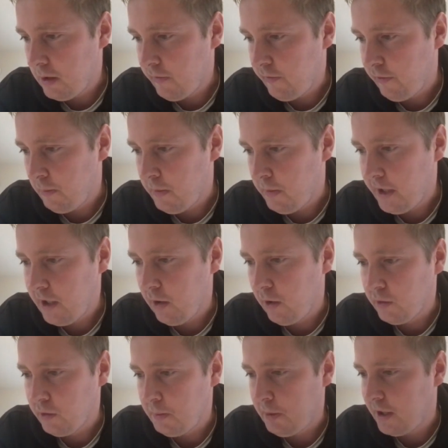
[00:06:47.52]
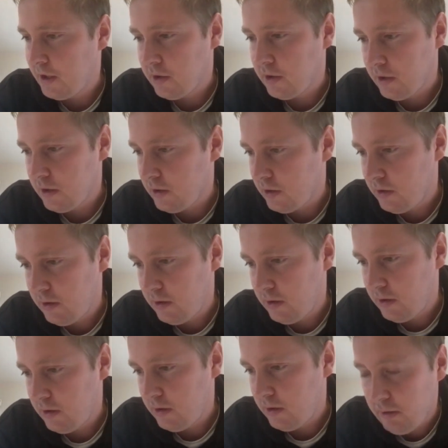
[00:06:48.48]
for me, it all depends on
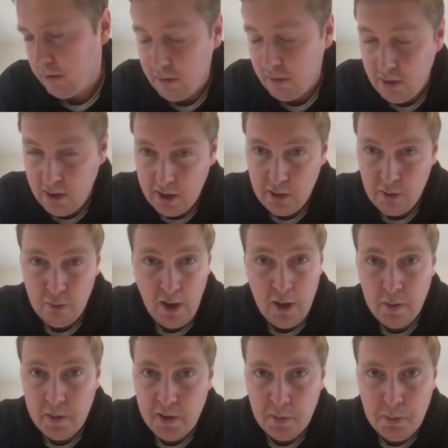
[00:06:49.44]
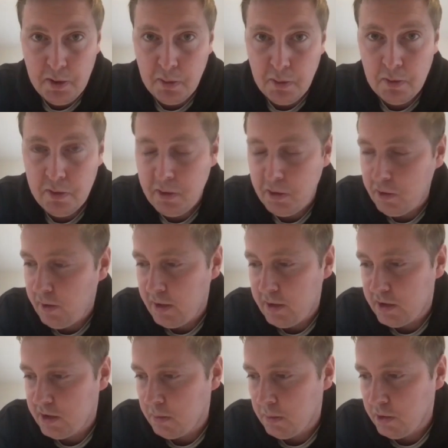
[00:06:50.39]
like like ground. be the, the
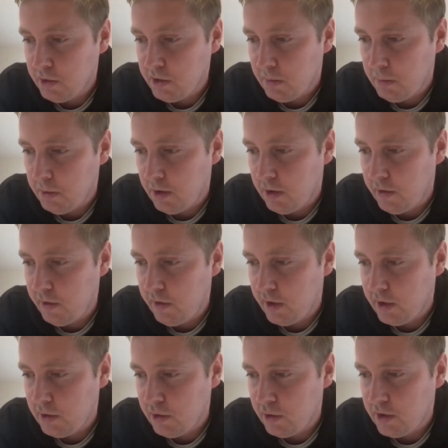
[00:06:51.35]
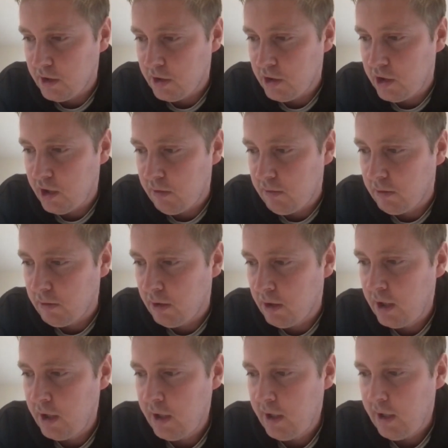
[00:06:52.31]
ground is the most important thing, just in general.
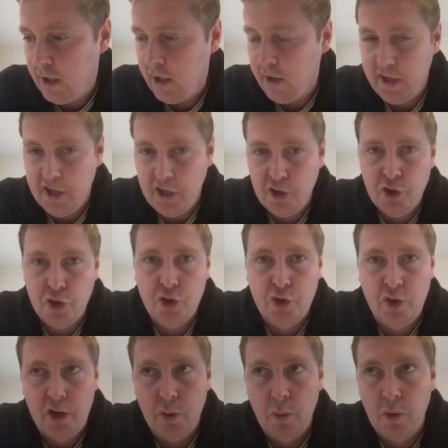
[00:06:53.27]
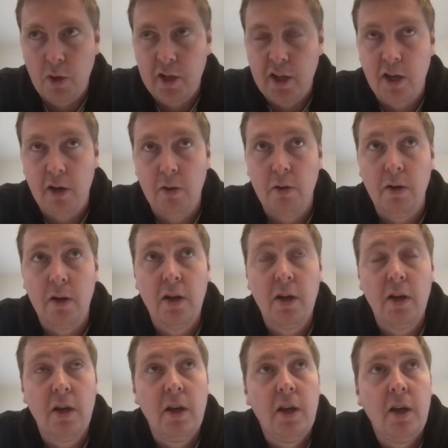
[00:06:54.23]
And then you're just trying to work out.
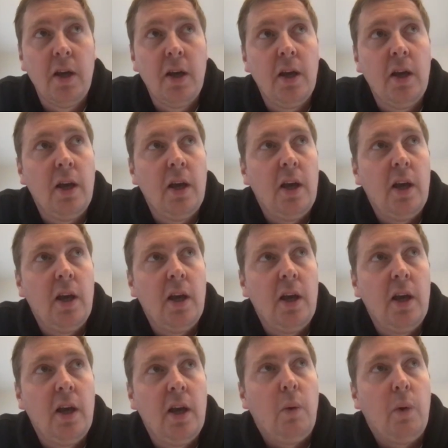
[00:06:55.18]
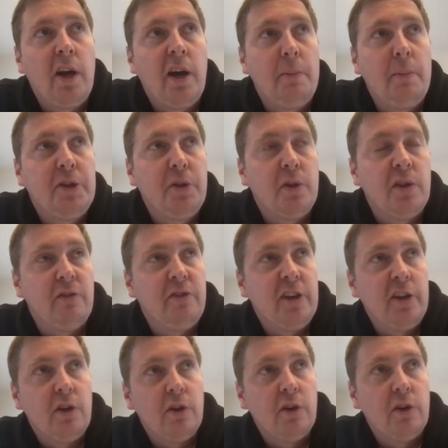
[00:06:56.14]
When I'd be doing the
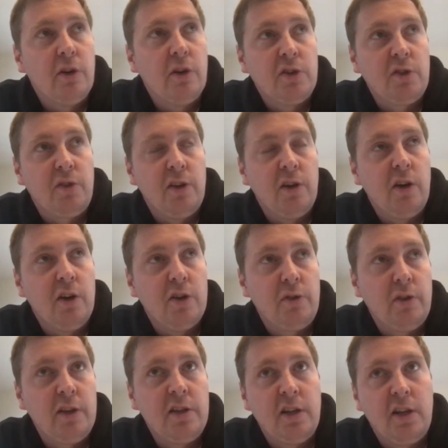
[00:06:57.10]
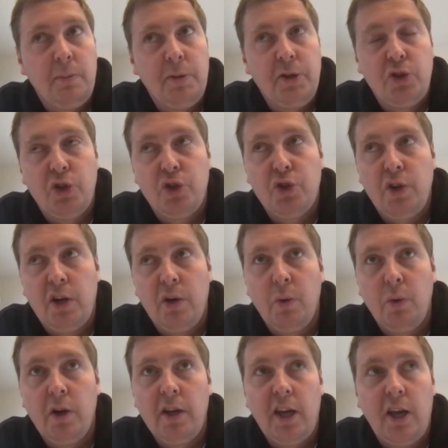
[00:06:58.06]
videos for the horse racing, I'd be just trying to
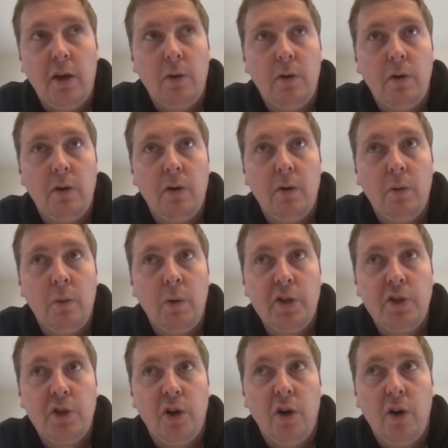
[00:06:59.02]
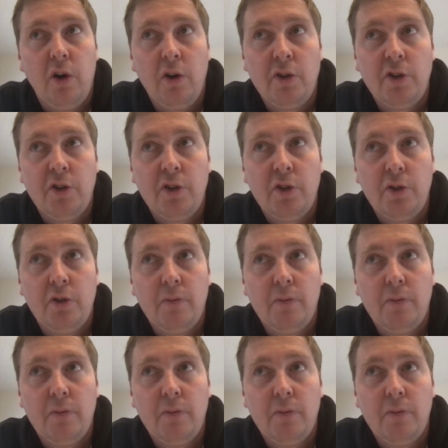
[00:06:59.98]
work out which horse